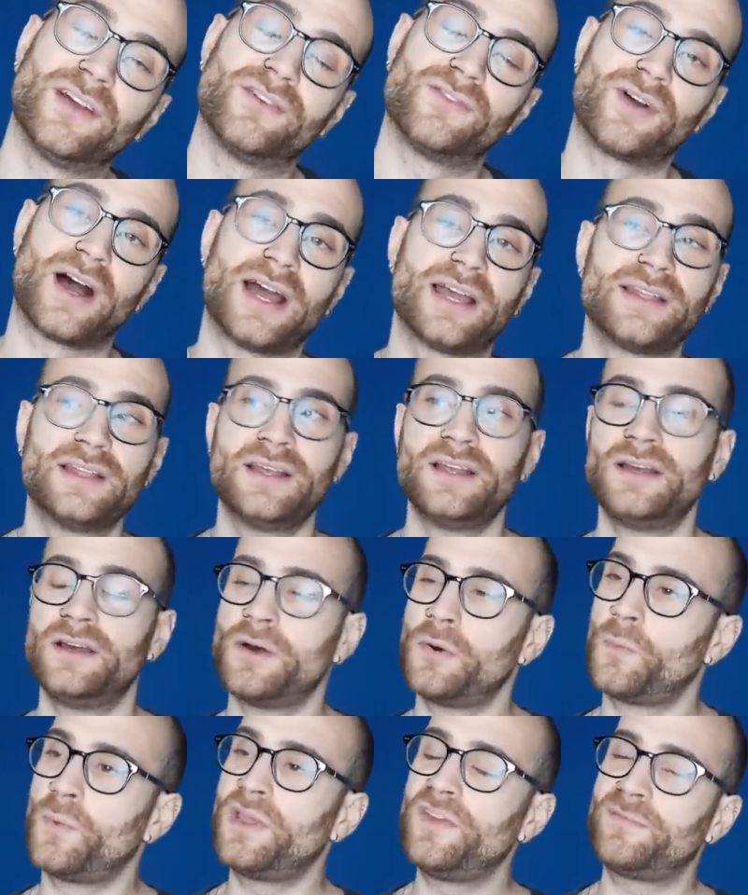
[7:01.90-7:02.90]
though, right?
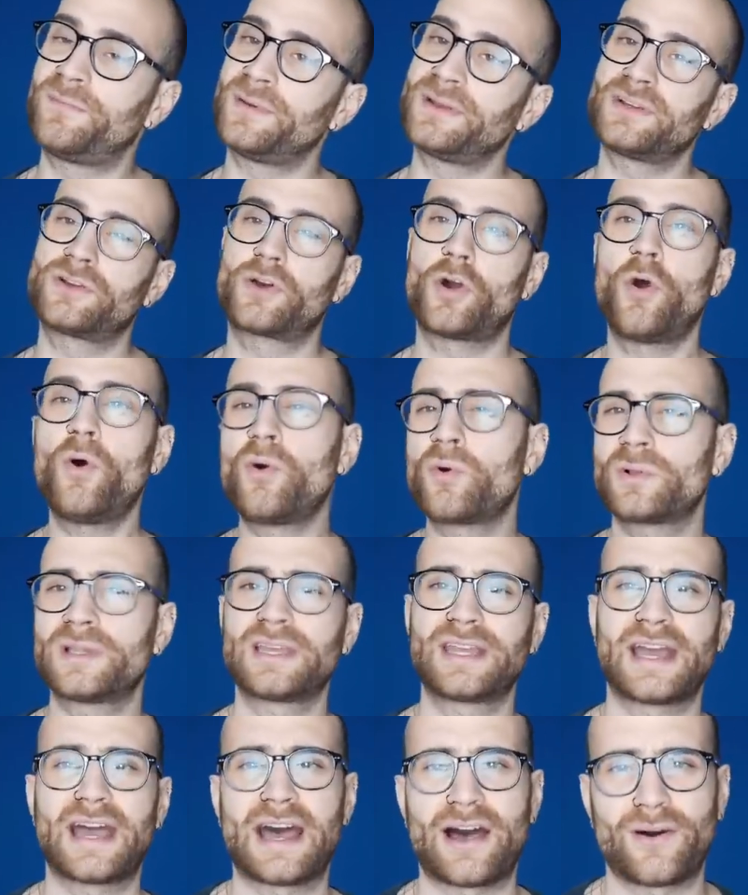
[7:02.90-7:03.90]
We've been
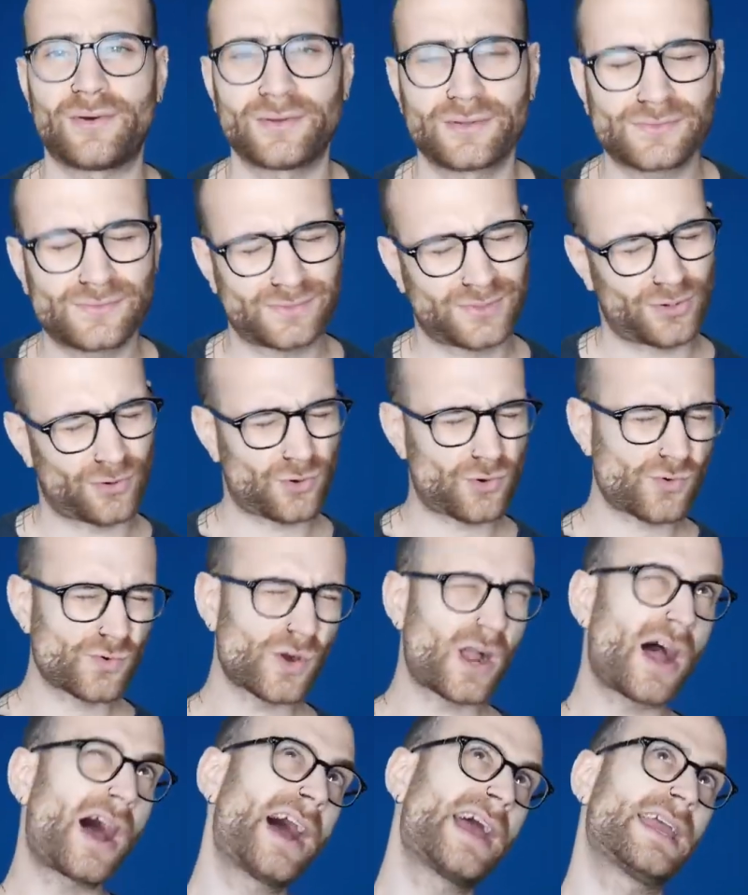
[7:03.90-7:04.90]
calling out,
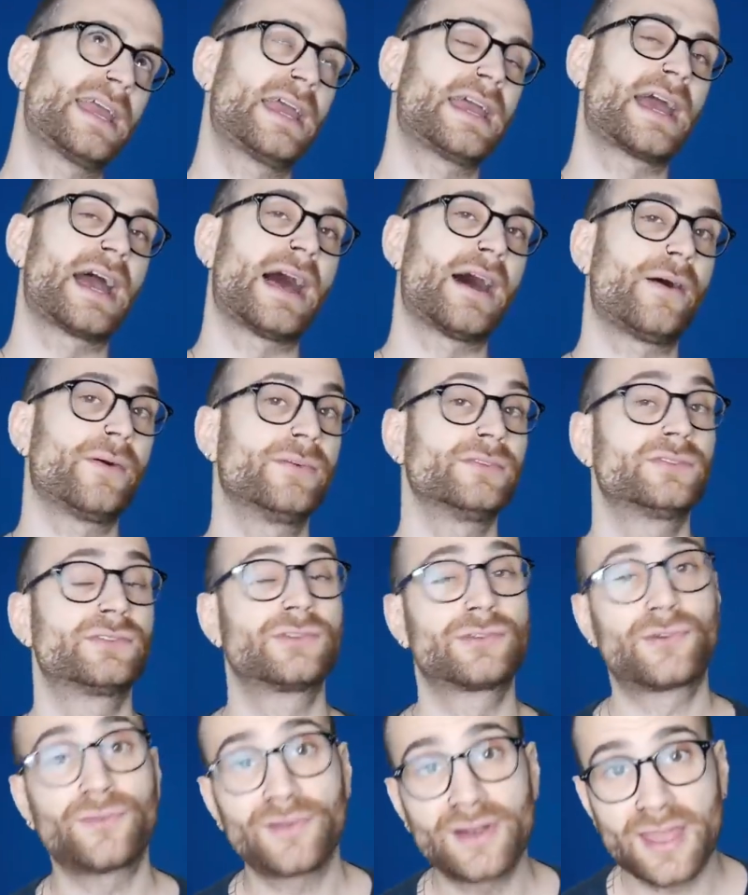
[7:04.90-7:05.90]
crying out,
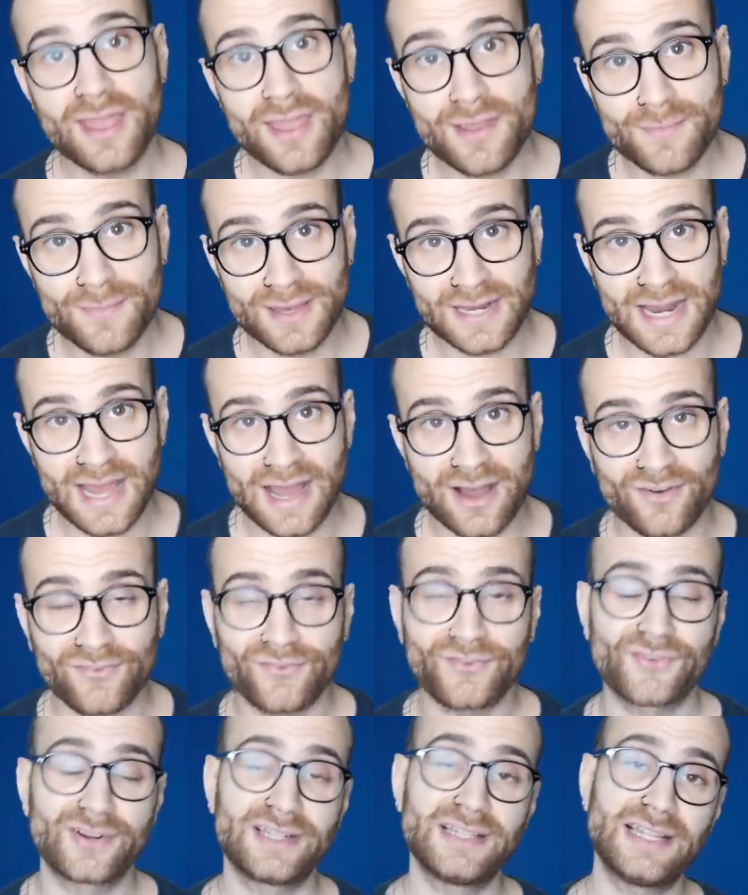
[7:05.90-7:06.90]
screaming out
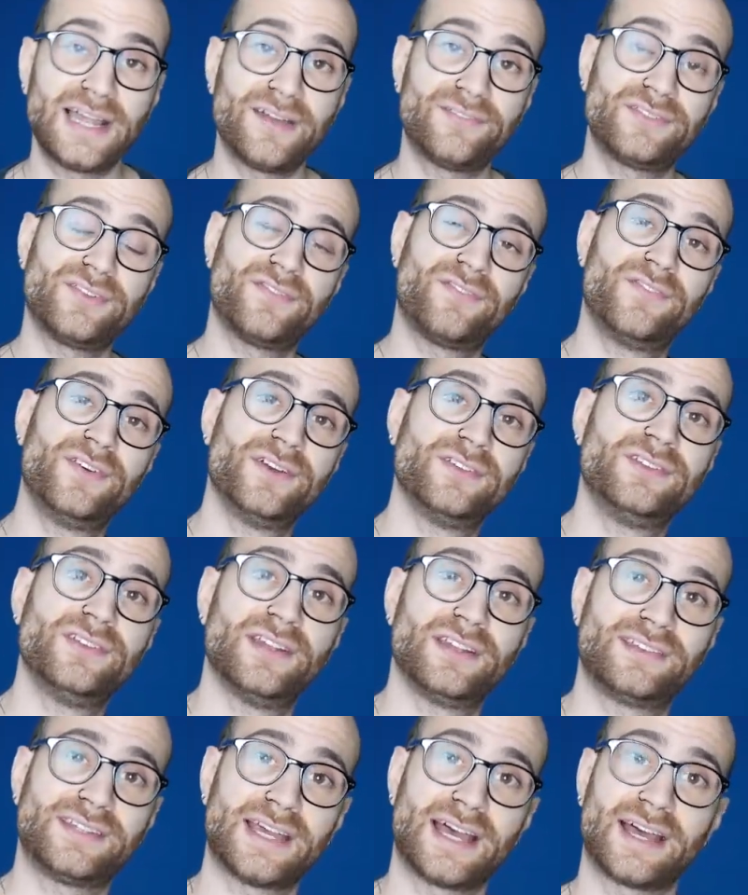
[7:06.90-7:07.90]
for a left
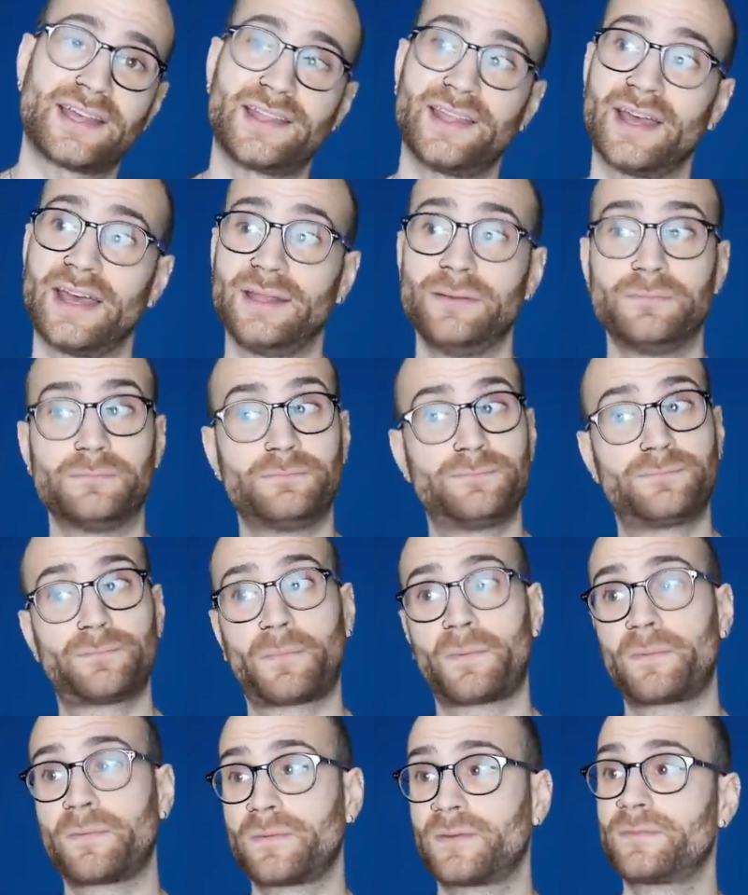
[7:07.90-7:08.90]
footed attacker, and
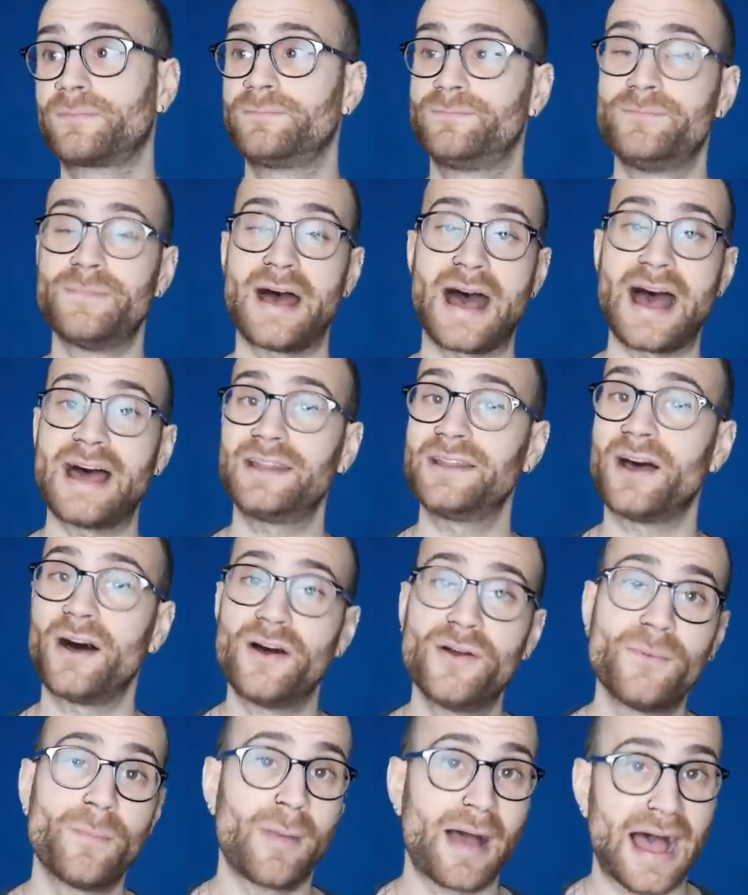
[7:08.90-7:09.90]
man
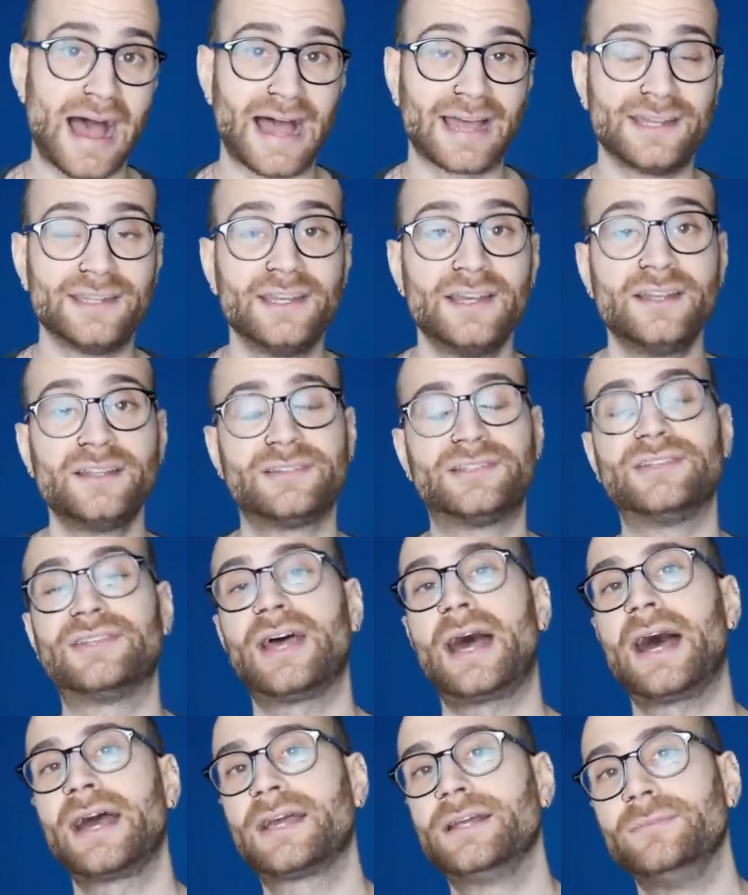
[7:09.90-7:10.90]
oh man, does
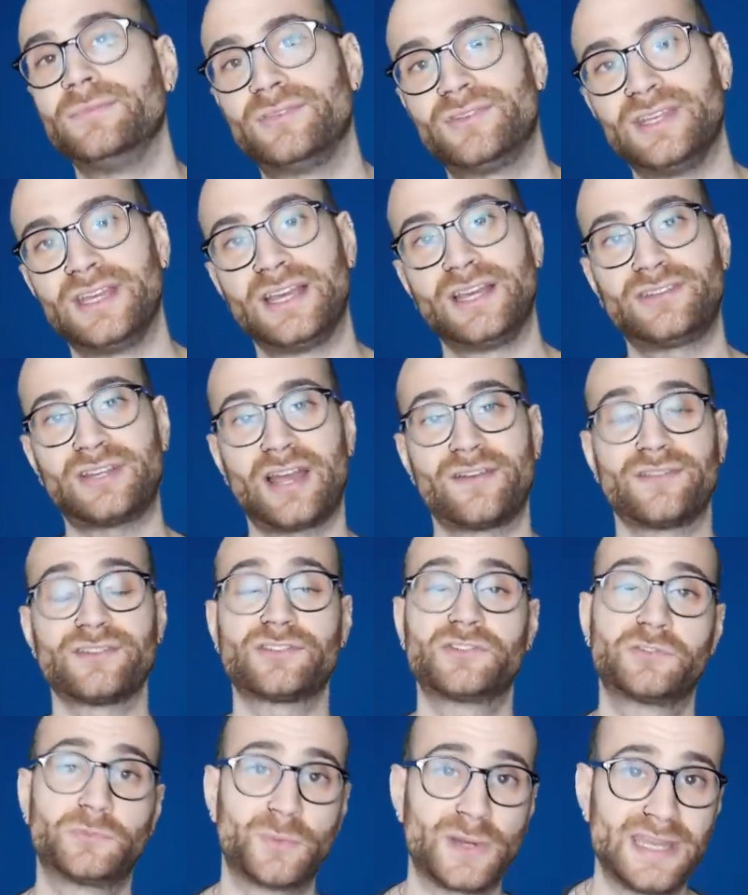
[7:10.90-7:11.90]
Hakim Ziyech have a
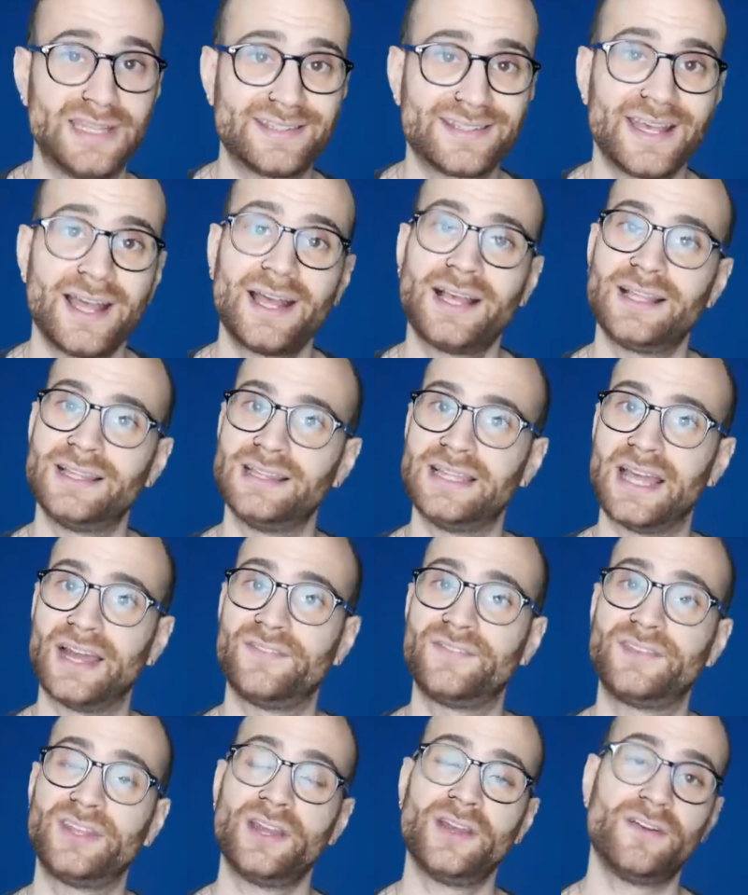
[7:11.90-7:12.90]
sweet
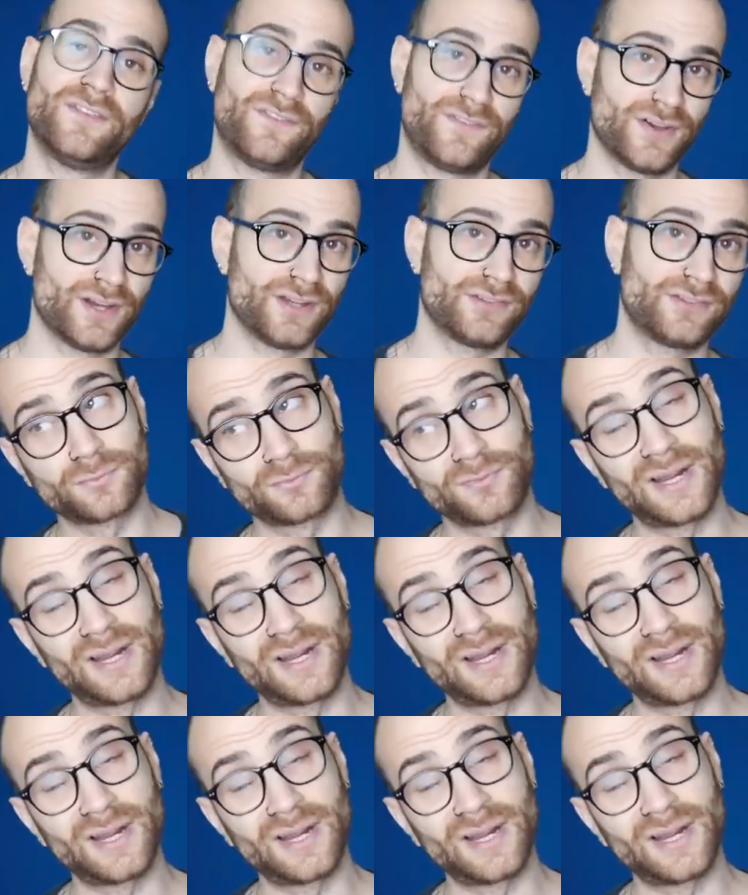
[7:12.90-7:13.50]
left foot.